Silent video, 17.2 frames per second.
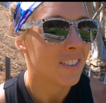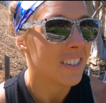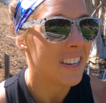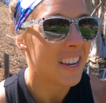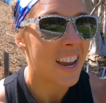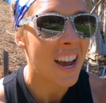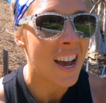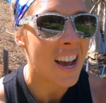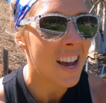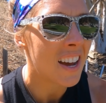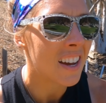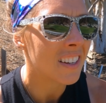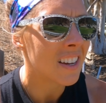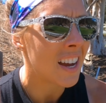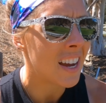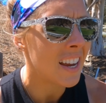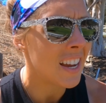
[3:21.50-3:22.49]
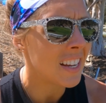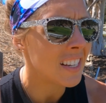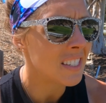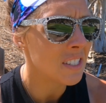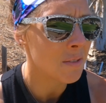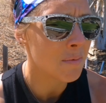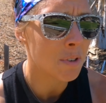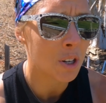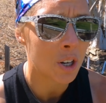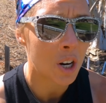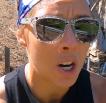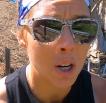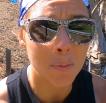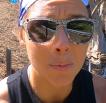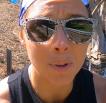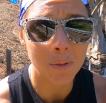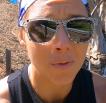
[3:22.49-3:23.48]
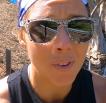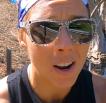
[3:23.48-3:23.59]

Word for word: Yeah, I had some incredible